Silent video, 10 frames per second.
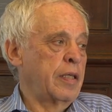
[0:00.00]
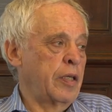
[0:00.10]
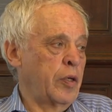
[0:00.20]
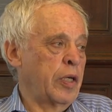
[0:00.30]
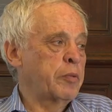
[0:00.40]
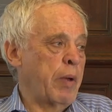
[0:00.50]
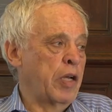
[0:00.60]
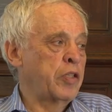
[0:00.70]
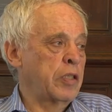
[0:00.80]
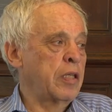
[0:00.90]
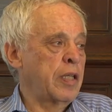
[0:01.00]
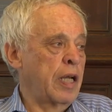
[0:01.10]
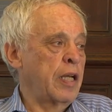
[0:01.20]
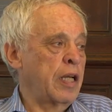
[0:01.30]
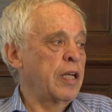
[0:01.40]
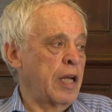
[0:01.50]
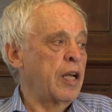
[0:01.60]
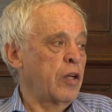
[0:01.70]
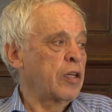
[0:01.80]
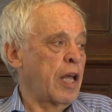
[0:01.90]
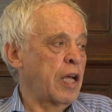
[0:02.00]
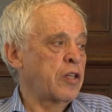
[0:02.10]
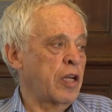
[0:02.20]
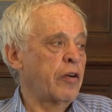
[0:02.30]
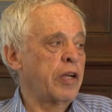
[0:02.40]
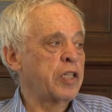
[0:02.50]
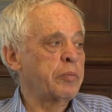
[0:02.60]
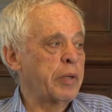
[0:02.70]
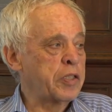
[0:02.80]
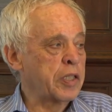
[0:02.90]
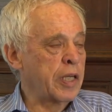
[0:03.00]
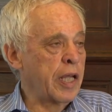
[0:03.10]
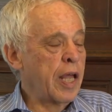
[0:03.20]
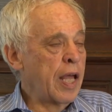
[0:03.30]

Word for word: you know, expansion, and then it'll, it'll look like acceleration, sure. basically.